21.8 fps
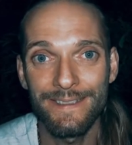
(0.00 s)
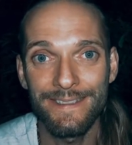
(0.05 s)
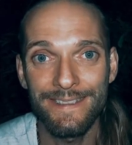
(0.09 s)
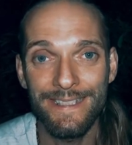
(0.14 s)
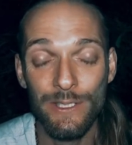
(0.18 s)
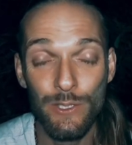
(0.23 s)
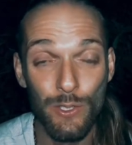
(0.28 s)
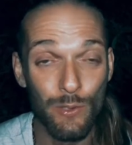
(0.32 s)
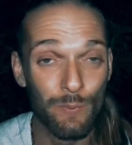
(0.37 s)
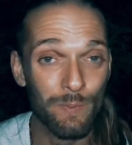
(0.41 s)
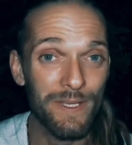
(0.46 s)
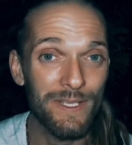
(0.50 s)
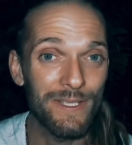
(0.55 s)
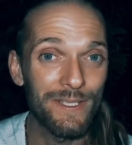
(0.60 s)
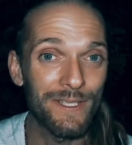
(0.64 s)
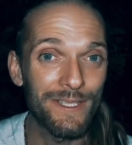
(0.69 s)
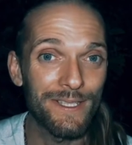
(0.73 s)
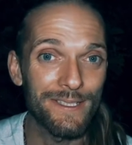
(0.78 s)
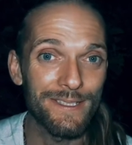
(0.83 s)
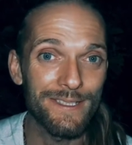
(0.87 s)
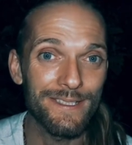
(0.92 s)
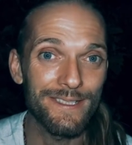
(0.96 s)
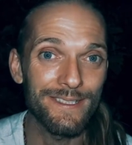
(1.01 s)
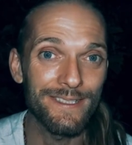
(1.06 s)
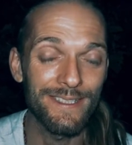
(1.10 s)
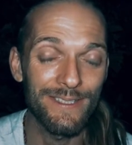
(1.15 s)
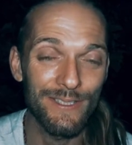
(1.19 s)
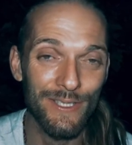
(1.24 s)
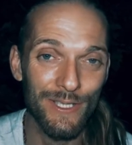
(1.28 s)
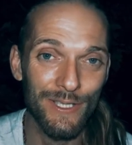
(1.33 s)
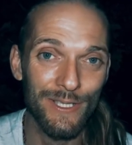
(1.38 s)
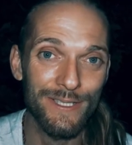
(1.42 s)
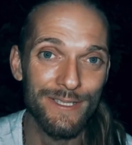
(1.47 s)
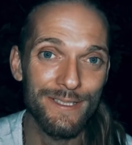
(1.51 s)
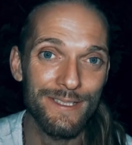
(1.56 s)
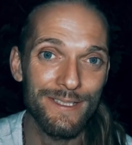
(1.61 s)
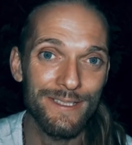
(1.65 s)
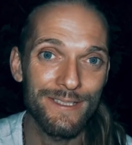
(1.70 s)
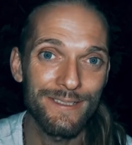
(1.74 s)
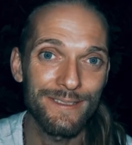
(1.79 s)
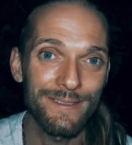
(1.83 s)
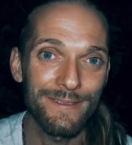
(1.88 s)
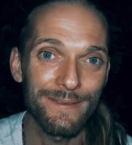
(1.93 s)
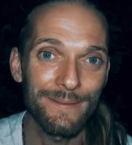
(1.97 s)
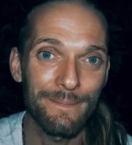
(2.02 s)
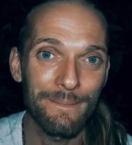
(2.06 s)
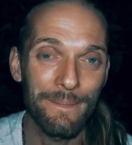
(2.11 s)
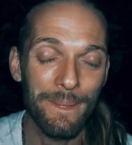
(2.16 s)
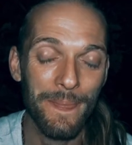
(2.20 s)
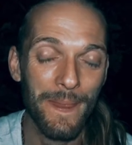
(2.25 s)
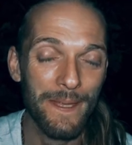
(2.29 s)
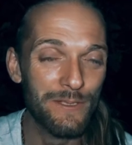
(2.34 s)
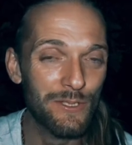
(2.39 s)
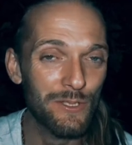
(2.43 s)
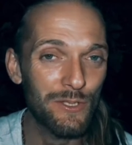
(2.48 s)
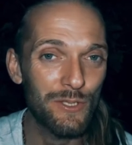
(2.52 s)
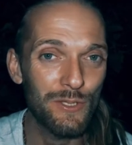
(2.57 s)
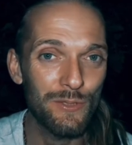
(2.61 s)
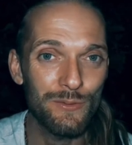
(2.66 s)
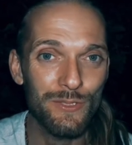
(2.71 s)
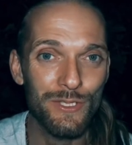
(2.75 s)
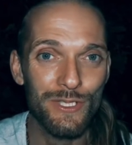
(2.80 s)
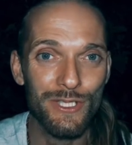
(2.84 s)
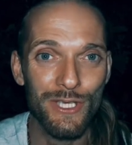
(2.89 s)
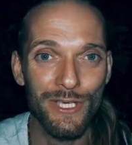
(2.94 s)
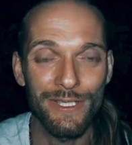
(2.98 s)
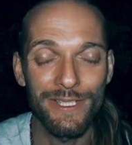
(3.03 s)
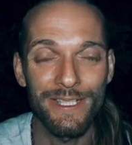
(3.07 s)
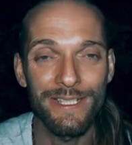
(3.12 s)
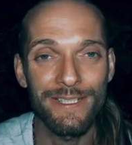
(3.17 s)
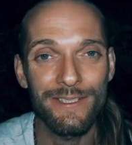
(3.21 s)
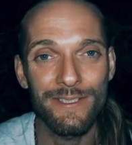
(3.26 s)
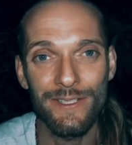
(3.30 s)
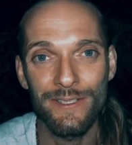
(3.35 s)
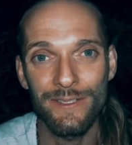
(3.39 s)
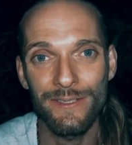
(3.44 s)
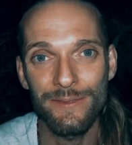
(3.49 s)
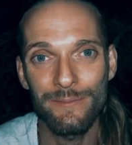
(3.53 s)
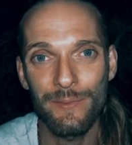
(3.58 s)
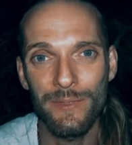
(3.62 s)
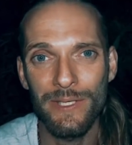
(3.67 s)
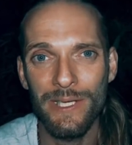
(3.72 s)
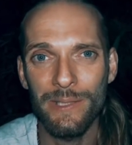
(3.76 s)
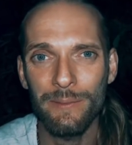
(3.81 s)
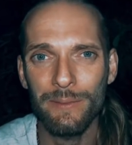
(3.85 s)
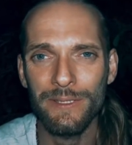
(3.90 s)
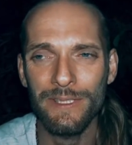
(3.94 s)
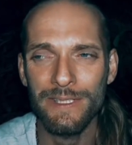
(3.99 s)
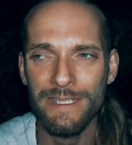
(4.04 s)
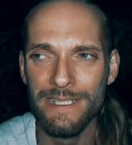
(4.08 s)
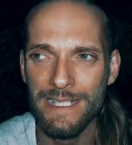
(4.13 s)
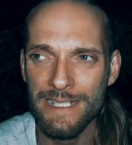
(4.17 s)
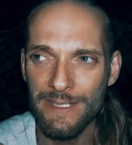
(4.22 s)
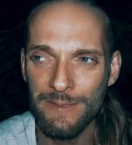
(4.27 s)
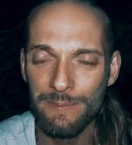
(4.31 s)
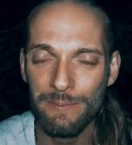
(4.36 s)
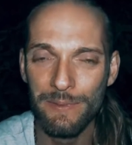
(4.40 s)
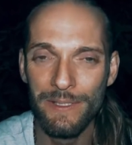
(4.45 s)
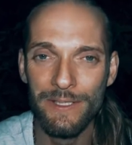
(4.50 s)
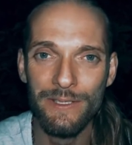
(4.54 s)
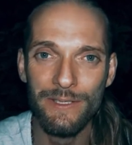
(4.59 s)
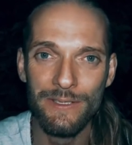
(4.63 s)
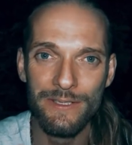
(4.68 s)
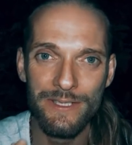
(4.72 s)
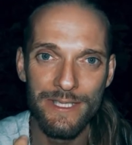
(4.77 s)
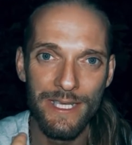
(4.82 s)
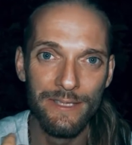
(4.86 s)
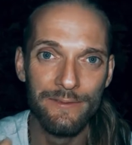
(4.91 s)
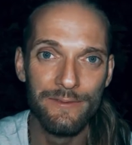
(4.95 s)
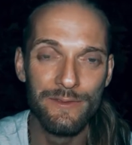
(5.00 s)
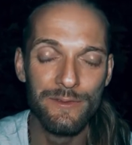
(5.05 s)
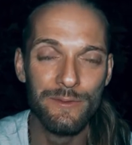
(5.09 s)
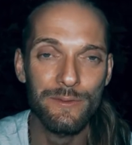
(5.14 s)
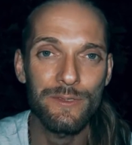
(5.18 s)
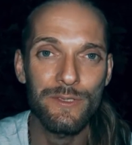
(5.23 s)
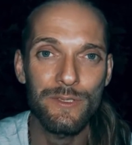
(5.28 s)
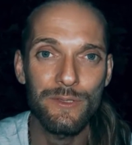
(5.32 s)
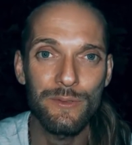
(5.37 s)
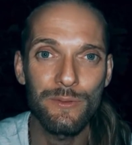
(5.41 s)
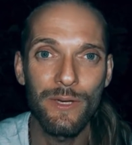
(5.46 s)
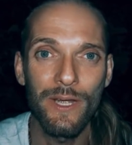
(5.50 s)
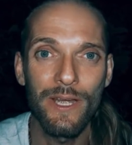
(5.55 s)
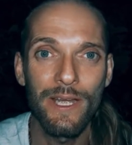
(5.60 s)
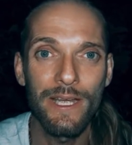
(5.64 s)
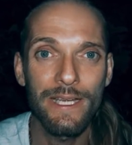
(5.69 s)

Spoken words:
It took me years and years. It's a huge journey to be able to discipline yourself so as you